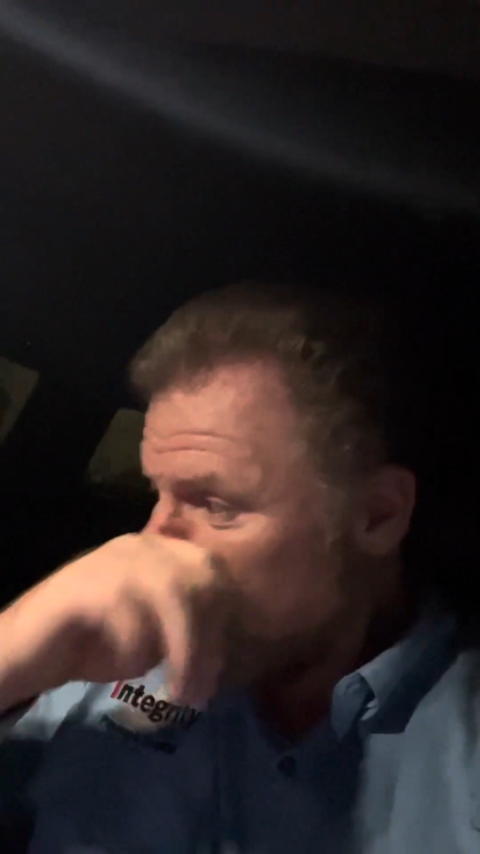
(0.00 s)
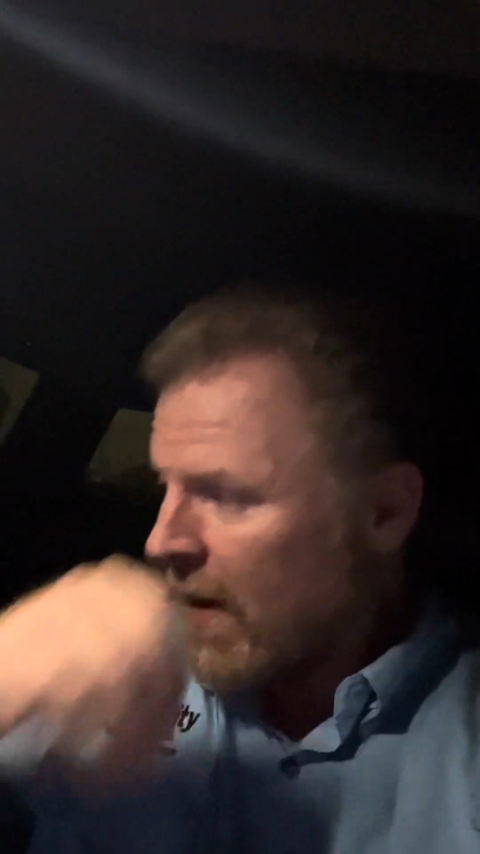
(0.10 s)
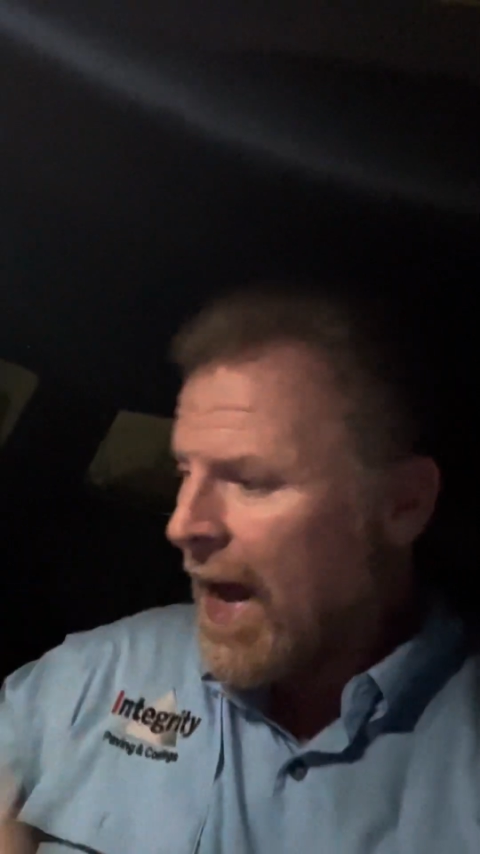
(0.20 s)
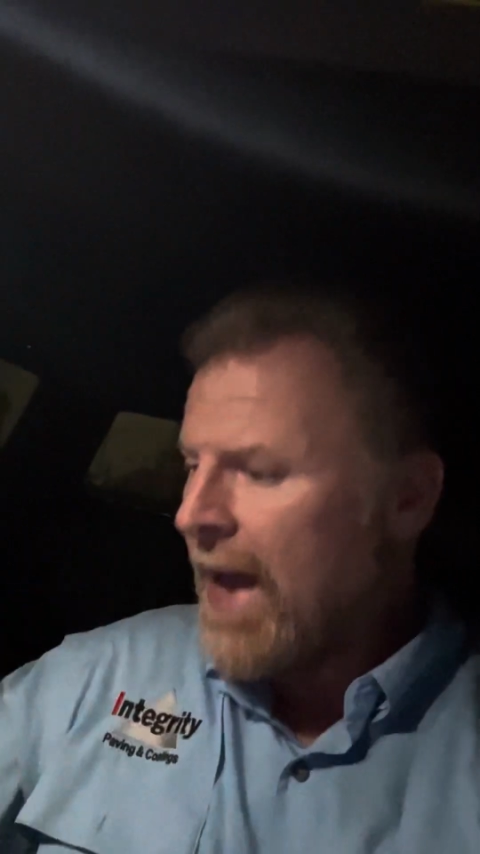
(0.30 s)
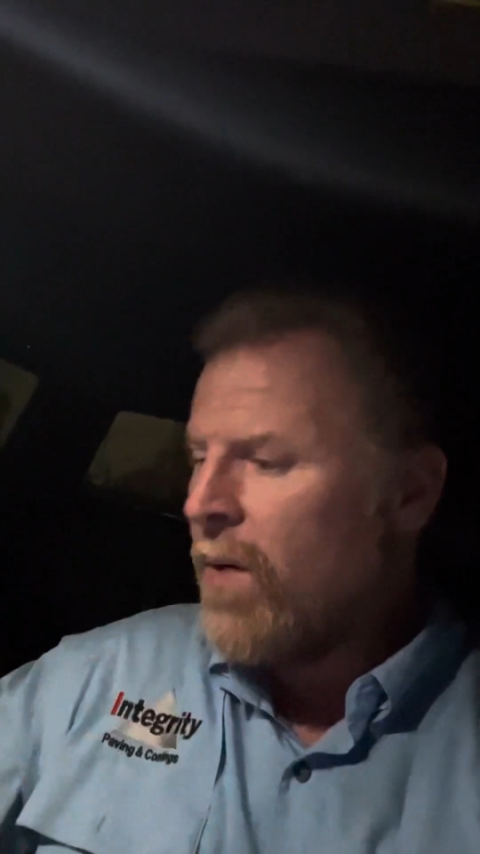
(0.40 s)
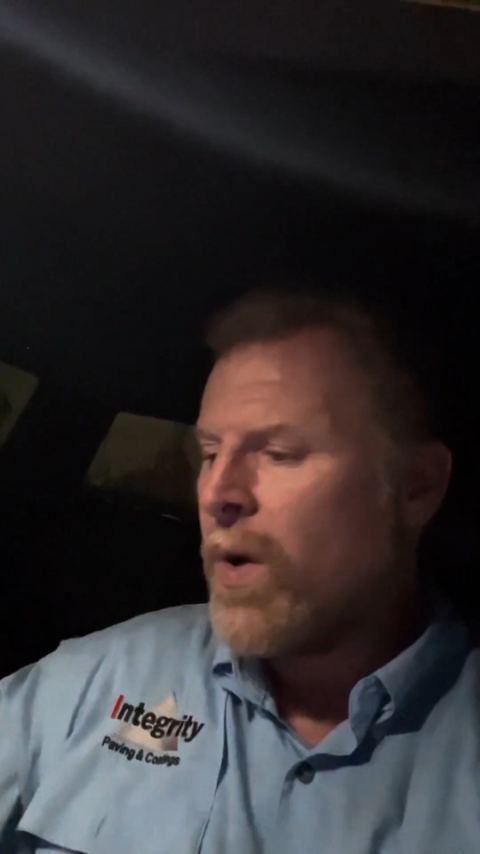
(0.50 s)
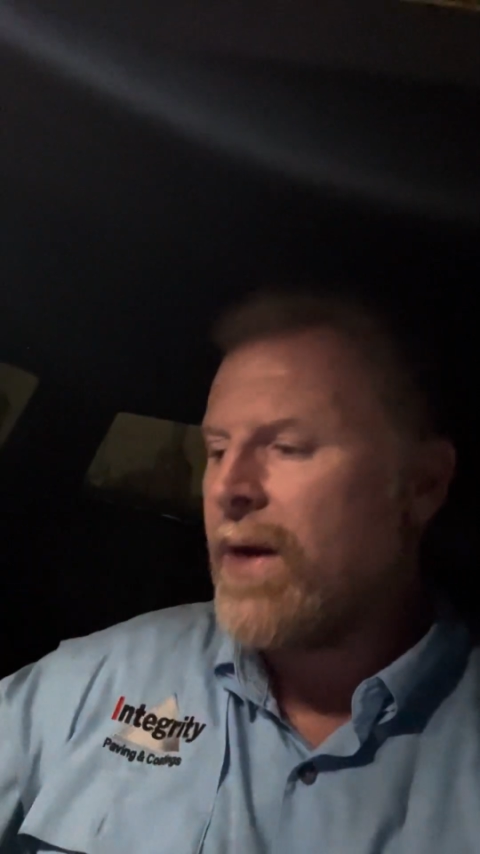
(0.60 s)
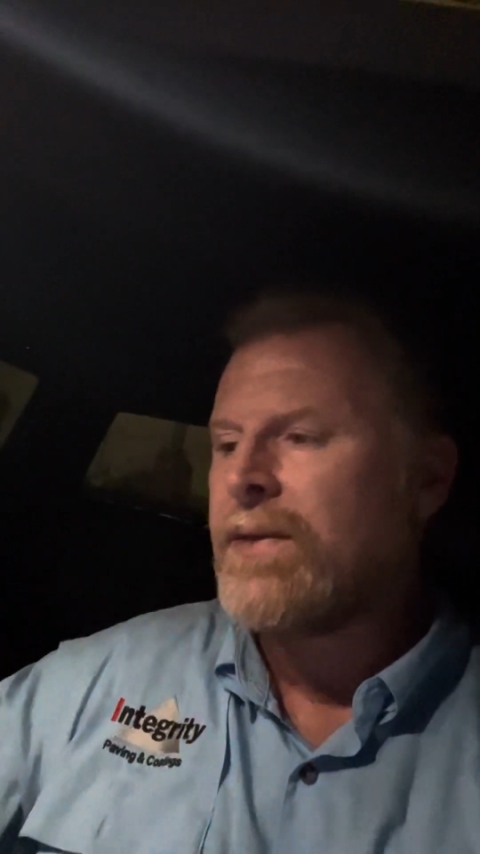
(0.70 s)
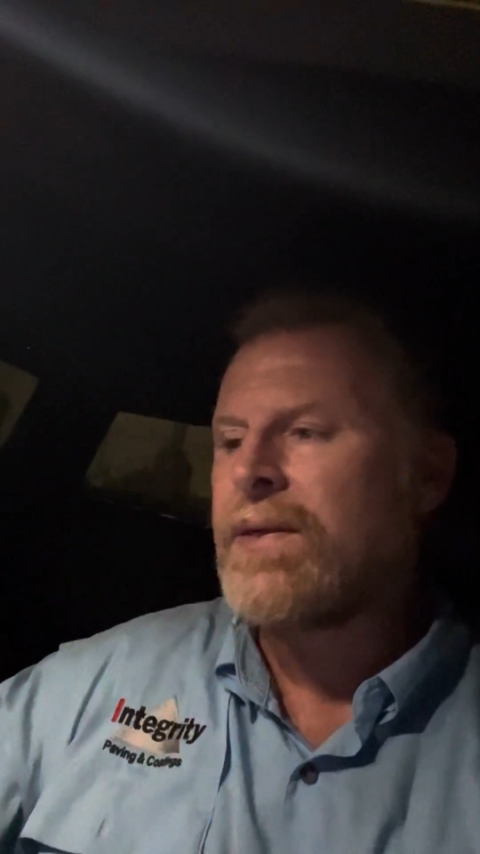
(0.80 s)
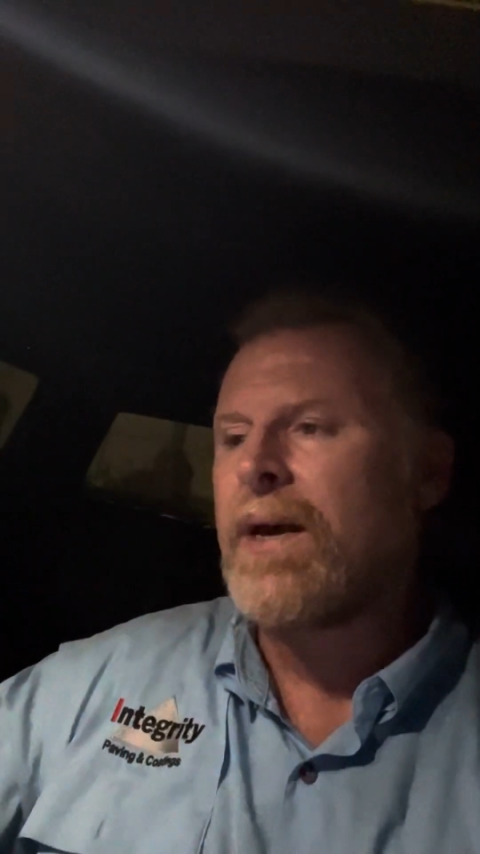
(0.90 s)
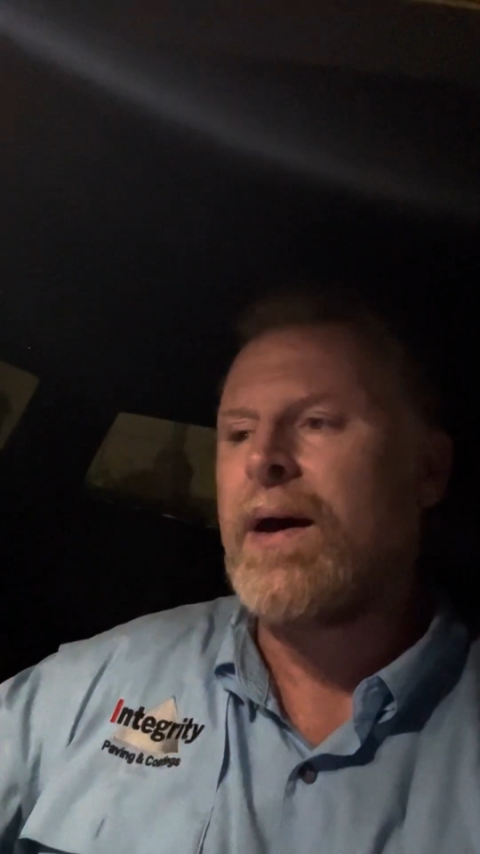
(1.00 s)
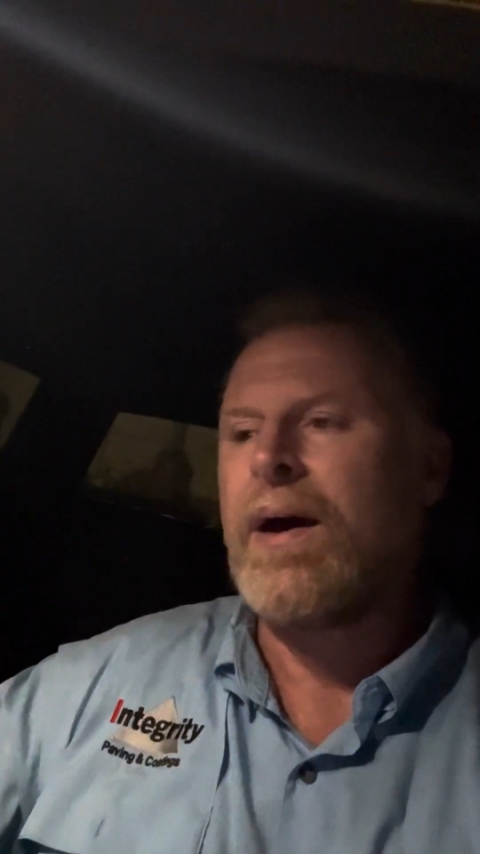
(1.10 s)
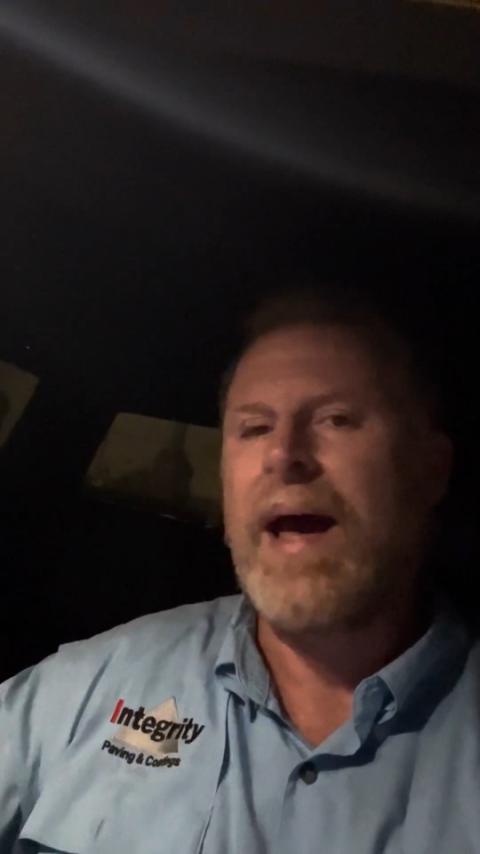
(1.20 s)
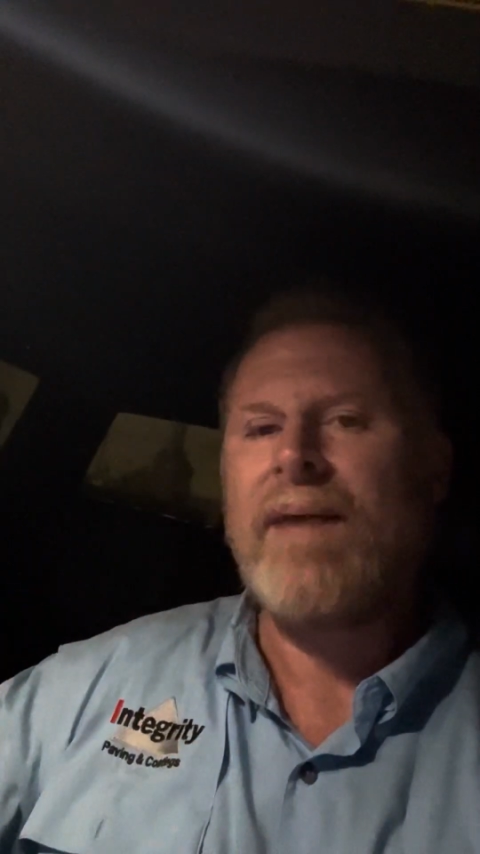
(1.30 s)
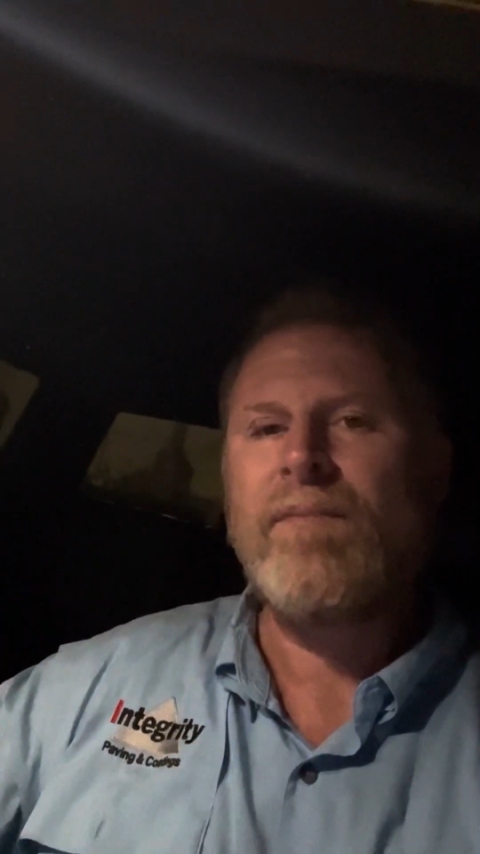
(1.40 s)
I was
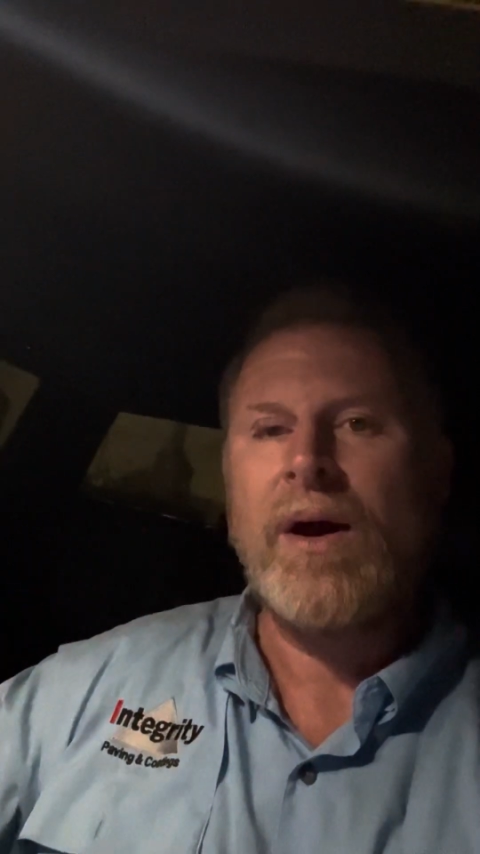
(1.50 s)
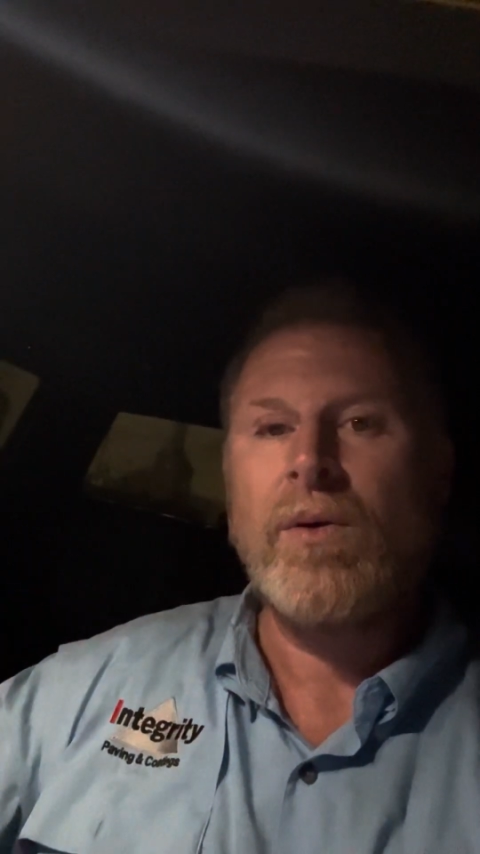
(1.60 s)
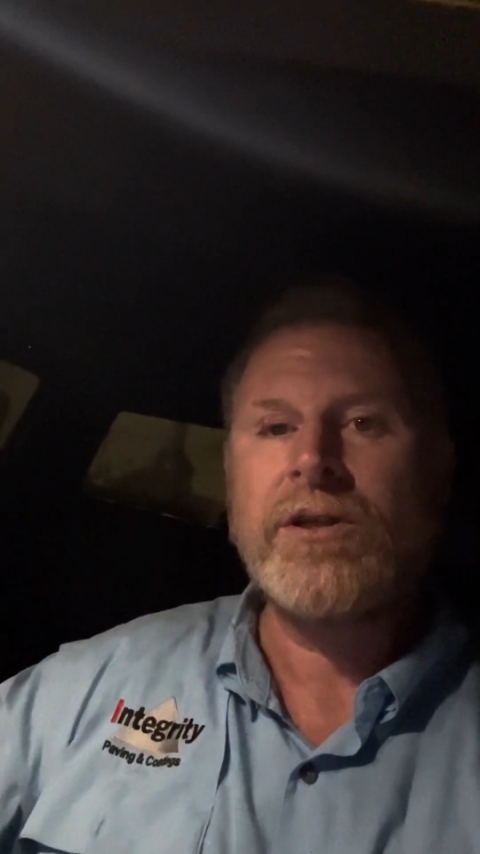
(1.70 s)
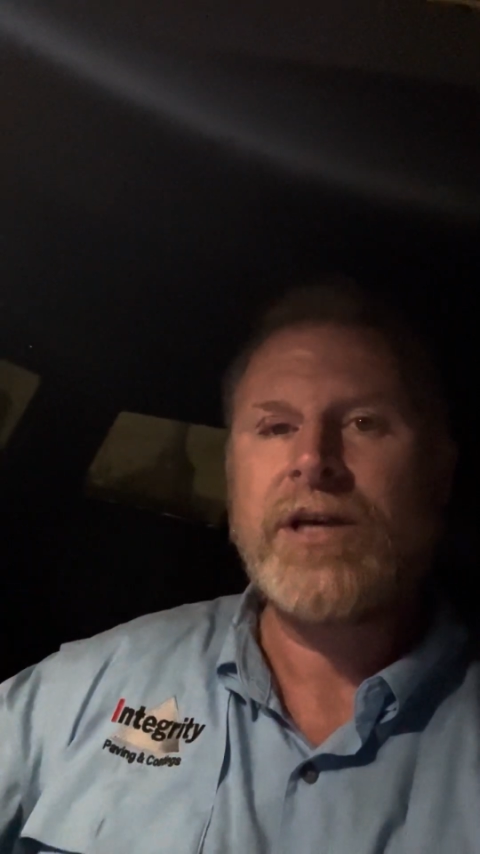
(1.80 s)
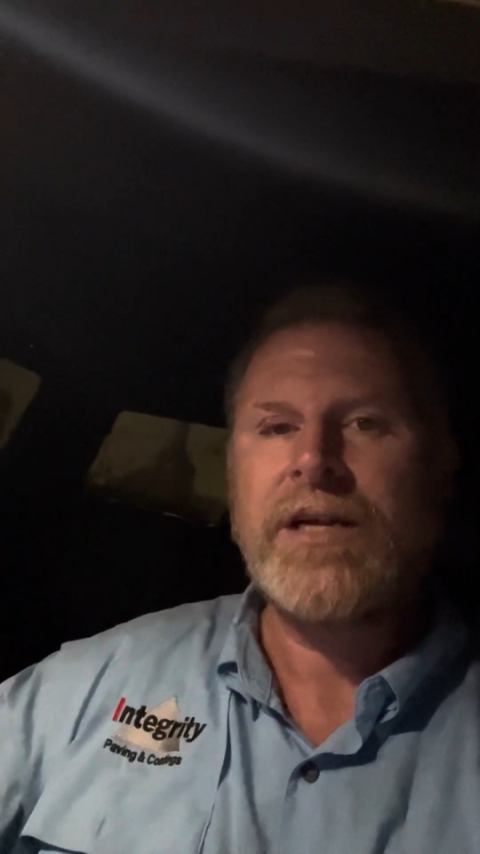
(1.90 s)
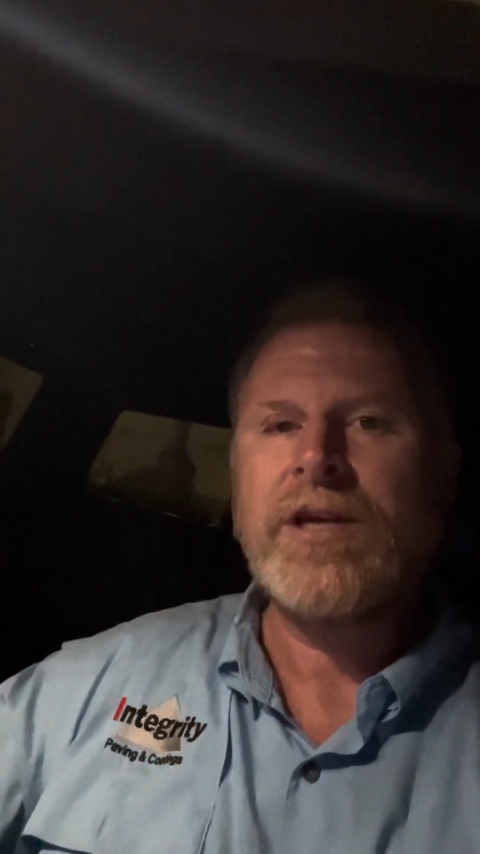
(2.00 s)
having my oil change